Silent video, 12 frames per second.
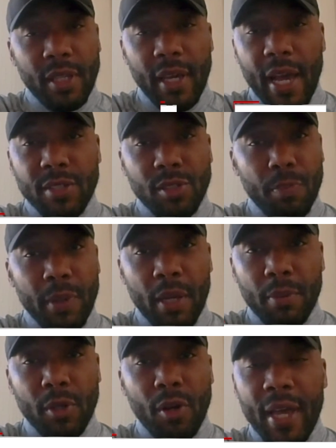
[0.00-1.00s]
and cash to be
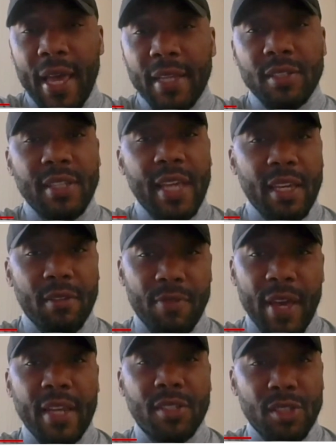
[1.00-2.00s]
able to go ahead and take
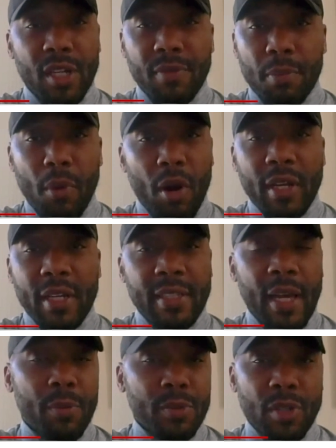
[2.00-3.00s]
advantage of a market
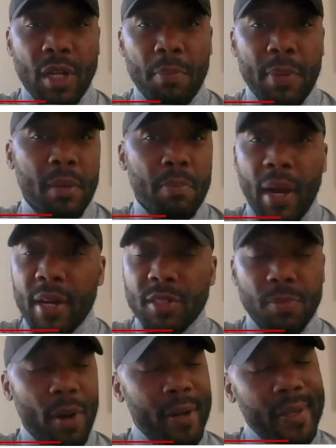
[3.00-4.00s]
that was going to be a
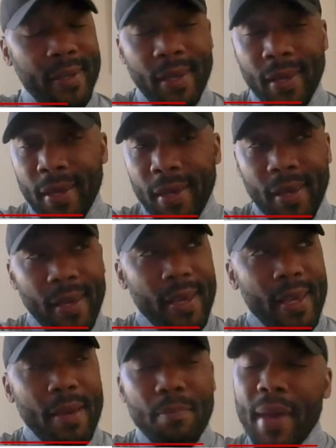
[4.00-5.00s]
buyer's market.
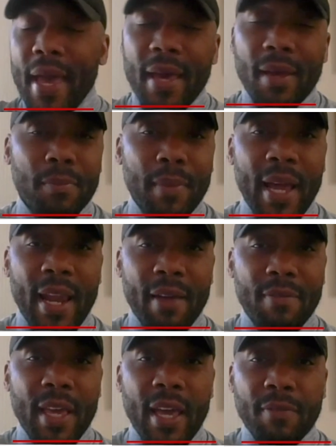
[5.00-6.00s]
And man, oh man,
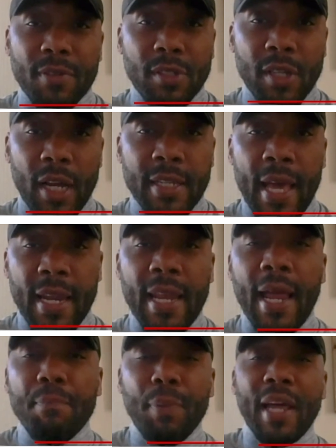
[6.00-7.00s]
have they ever done that.
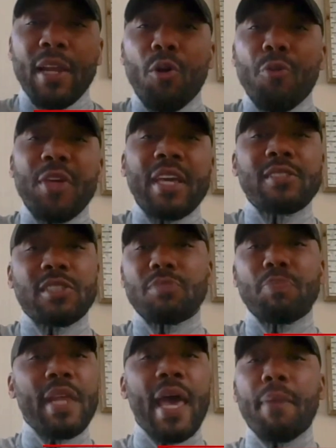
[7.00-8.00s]
But I don't think it's
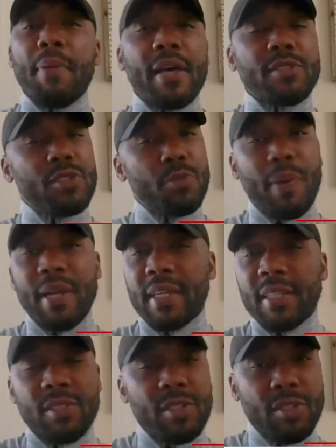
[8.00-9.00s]
just been haphazard
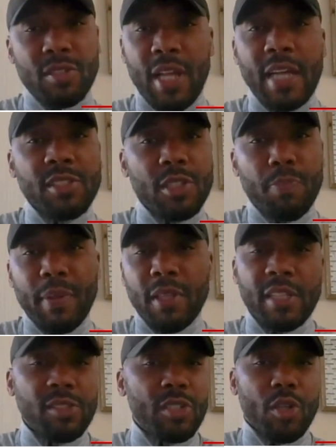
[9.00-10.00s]
spending. It's just not just been,
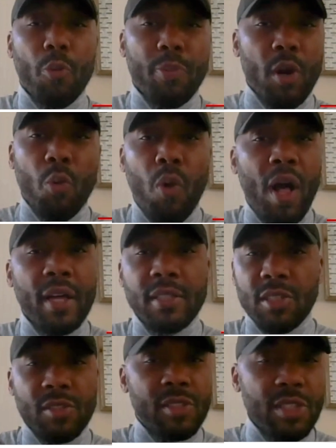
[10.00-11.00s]
let's just open our wallet and
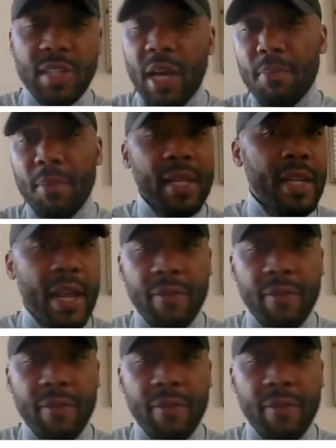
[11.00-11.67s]
just dish out money to